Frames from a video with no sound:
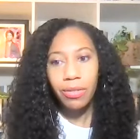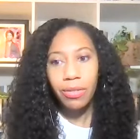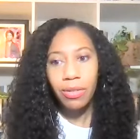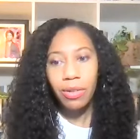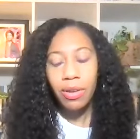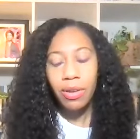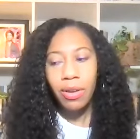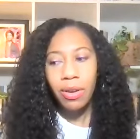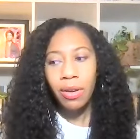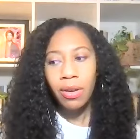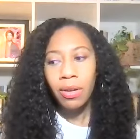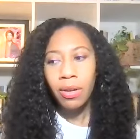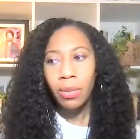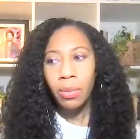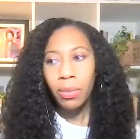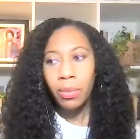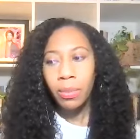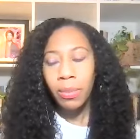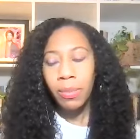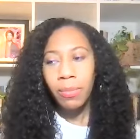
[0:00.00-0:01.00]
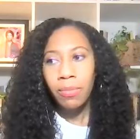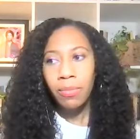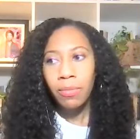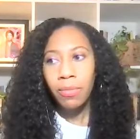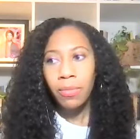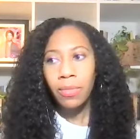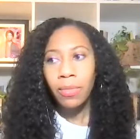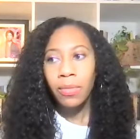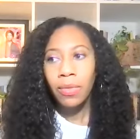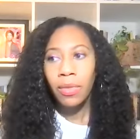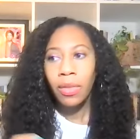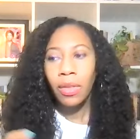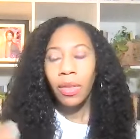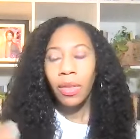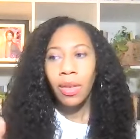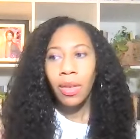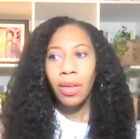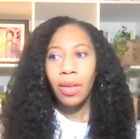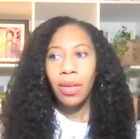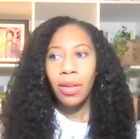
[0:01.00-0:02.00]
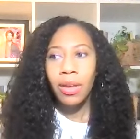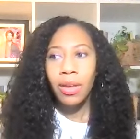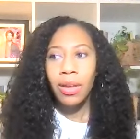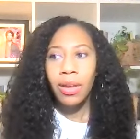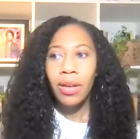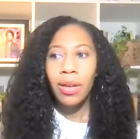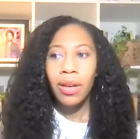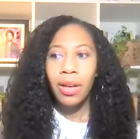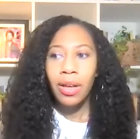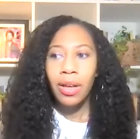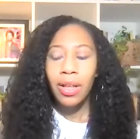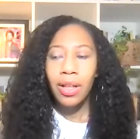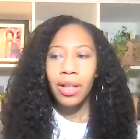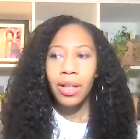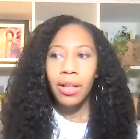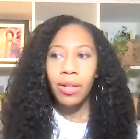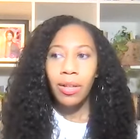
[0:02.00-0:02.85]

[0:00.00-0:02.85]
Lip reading: Nothing is said.